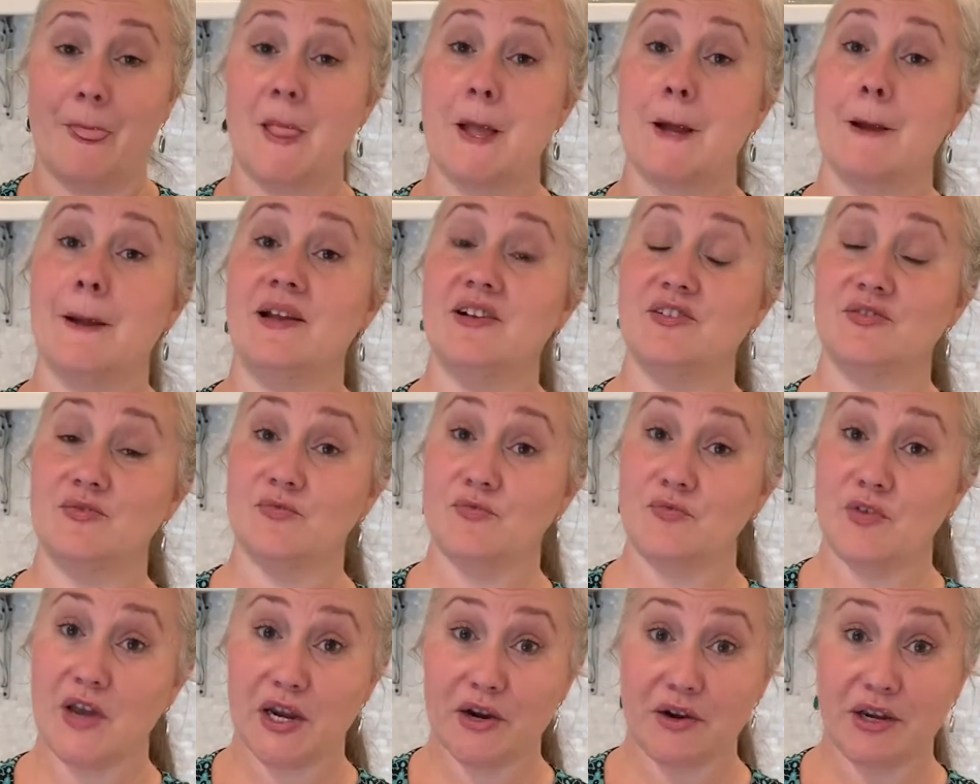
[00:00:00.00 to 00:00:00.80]
It's
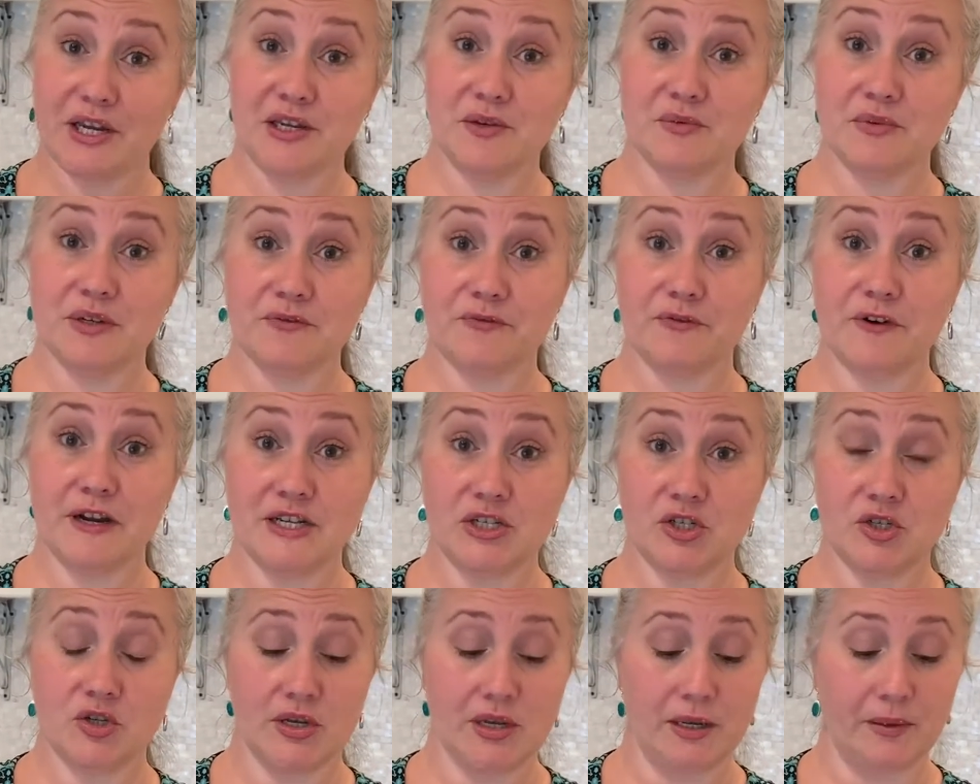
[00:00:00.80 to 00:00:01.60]
very
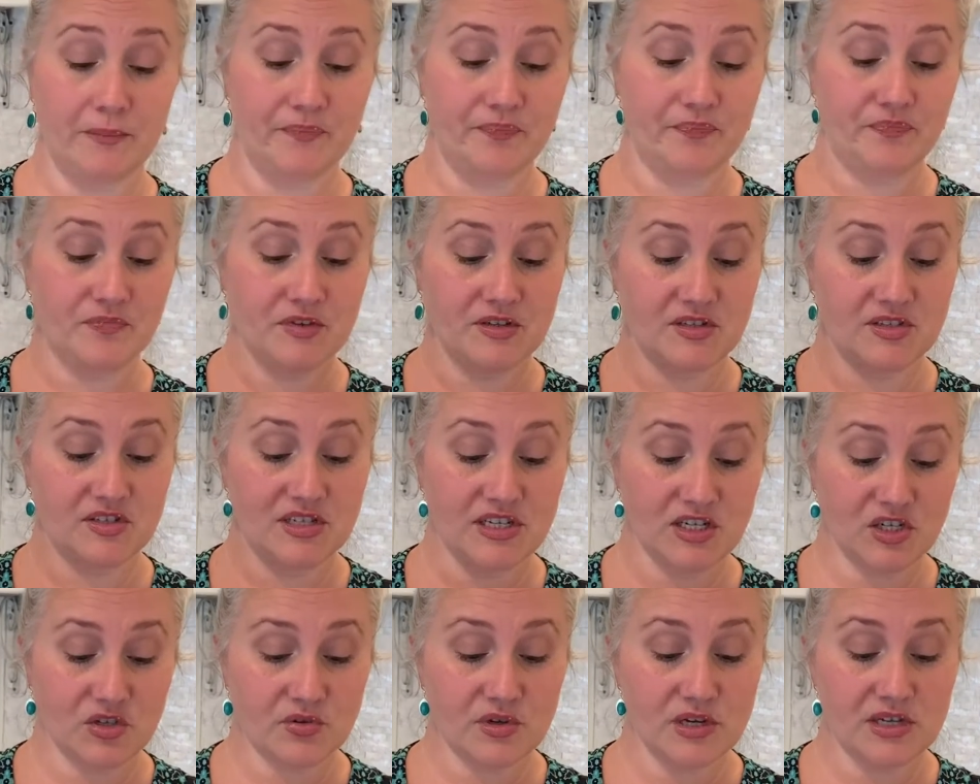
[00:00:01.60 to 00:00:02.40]
refreshing. The
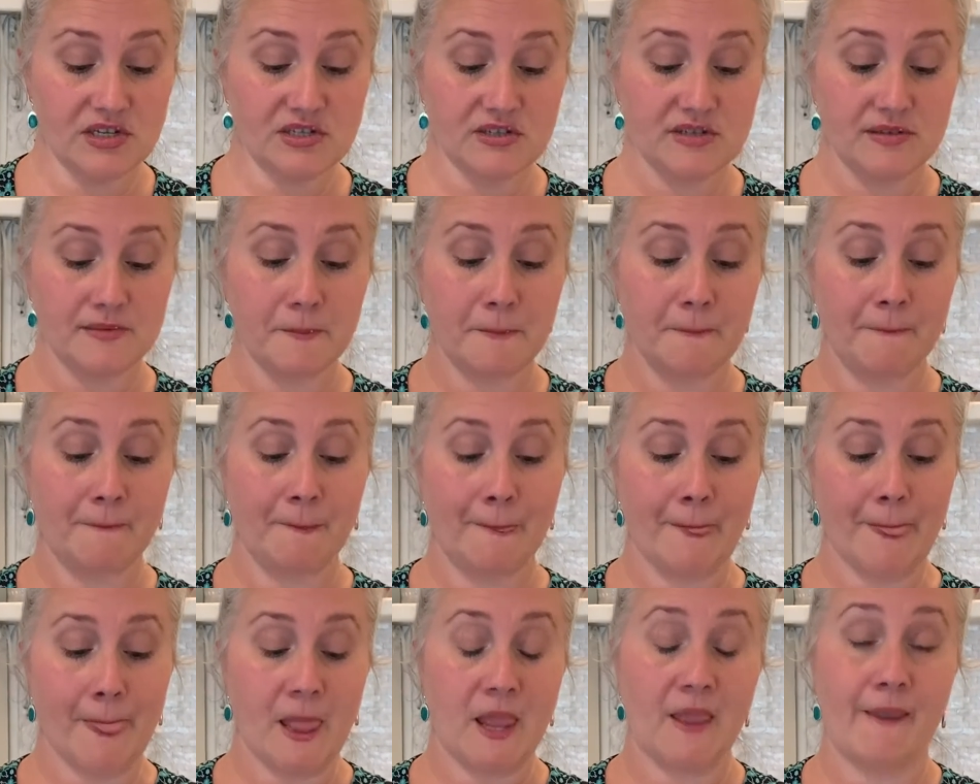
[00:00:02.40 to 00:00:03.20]
citrus
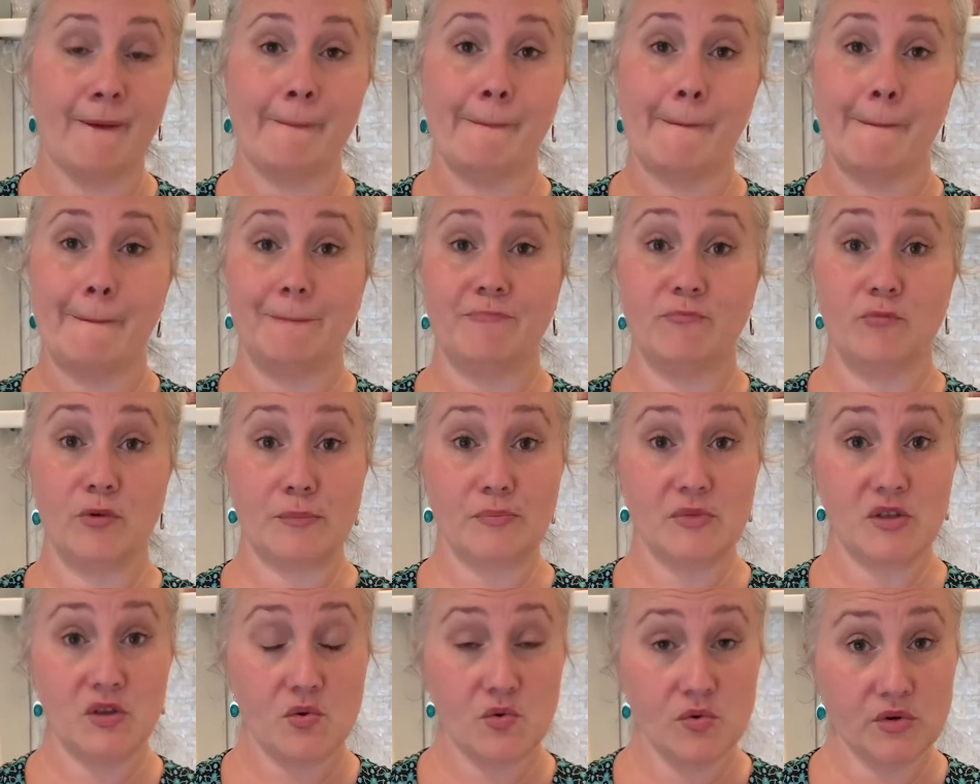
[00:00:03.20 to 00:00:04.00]
from
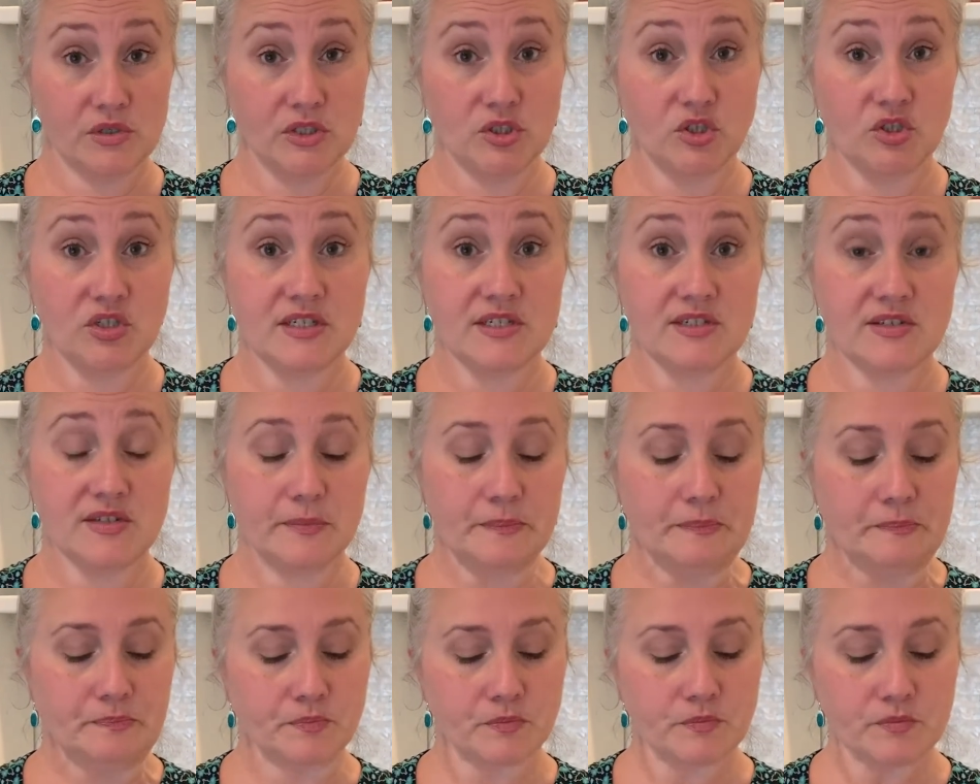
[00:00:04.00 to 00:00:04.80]
the oranges
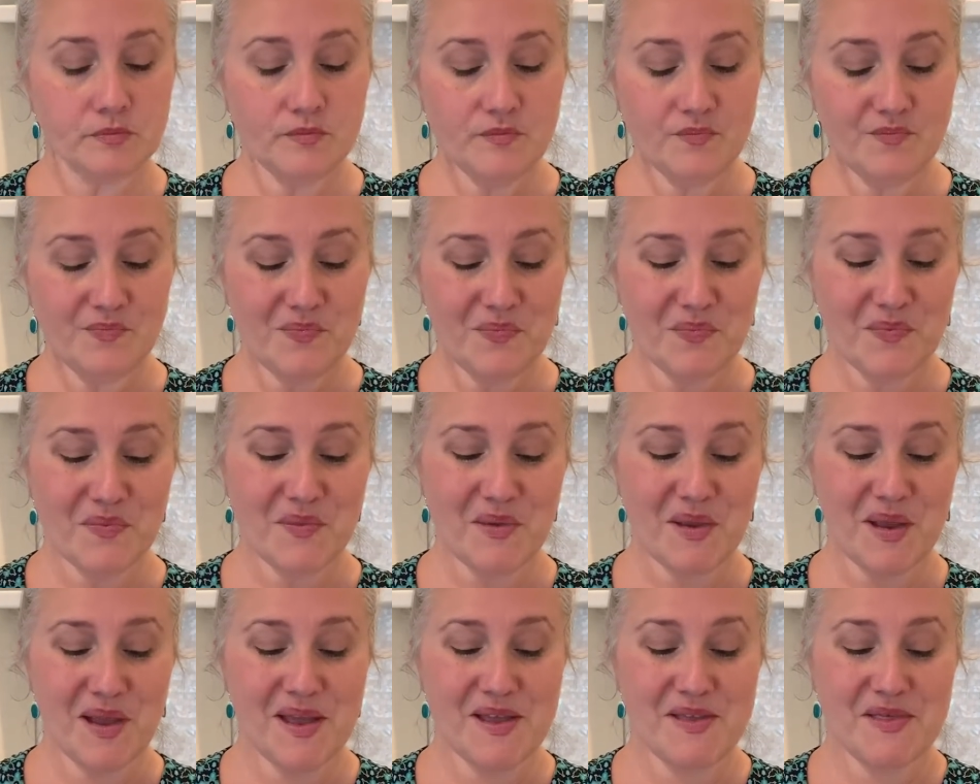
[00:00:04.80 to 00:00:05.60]

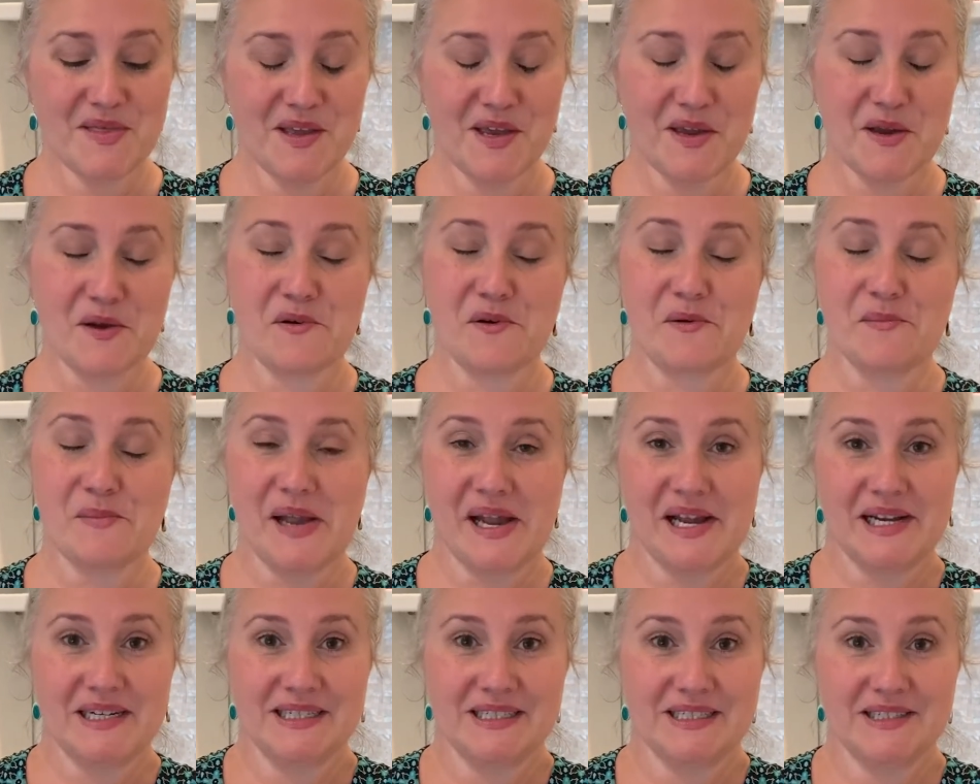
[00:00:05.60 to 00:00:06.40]
and the
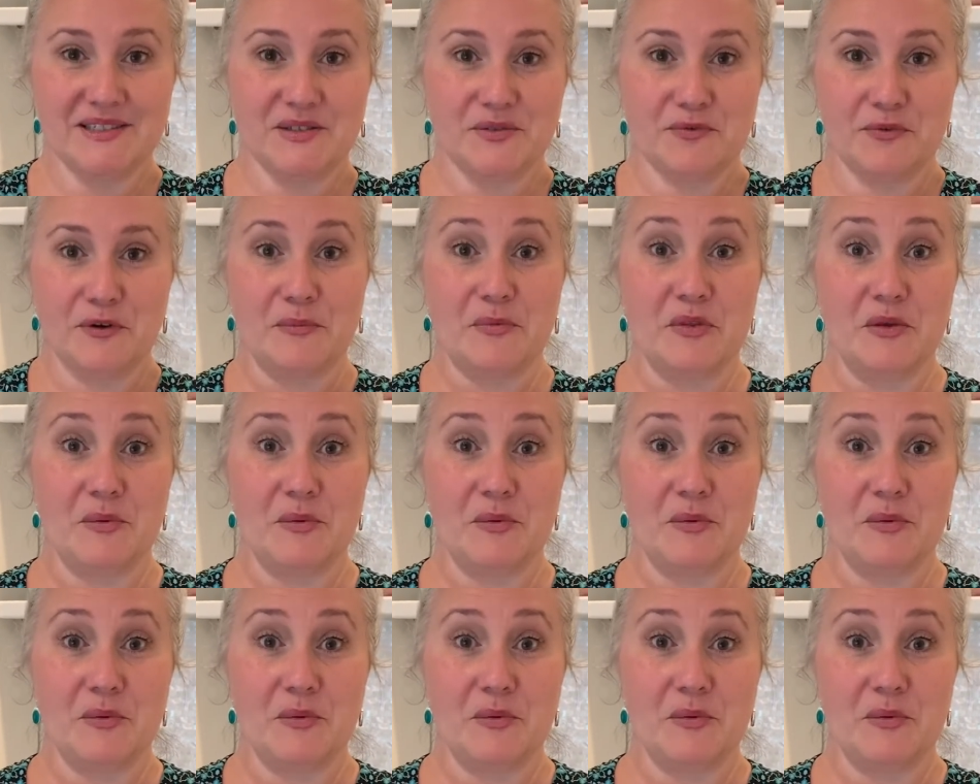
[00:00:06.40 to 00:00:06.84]
aromatics from the